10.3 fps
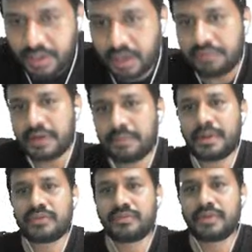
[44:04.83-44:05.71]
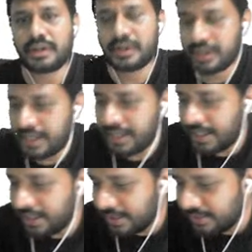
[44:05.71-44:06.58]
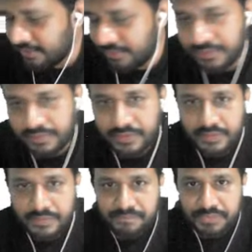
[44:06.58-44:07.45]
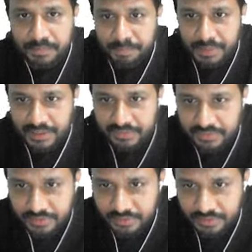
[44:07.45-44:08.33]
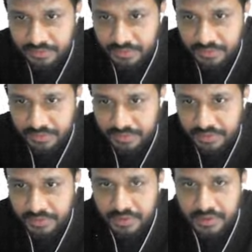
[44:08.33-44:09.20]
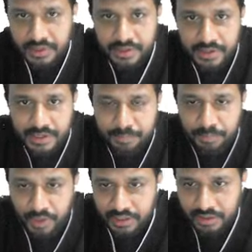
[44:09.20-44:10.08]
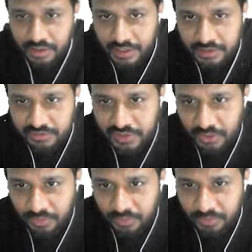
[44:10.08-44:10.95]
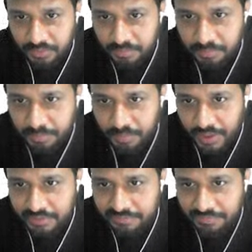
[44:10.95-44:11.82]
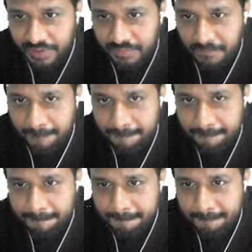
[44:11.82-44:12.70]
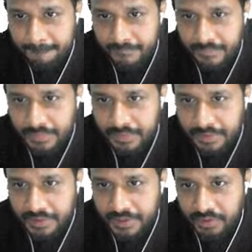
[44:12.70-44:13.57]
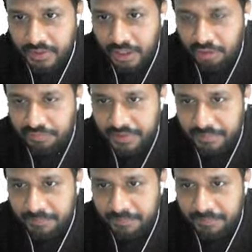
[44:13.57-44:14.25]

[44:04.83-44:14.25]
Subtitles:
of n plus 1. Can I write like this? Plus here at 0, 0.5 into del of n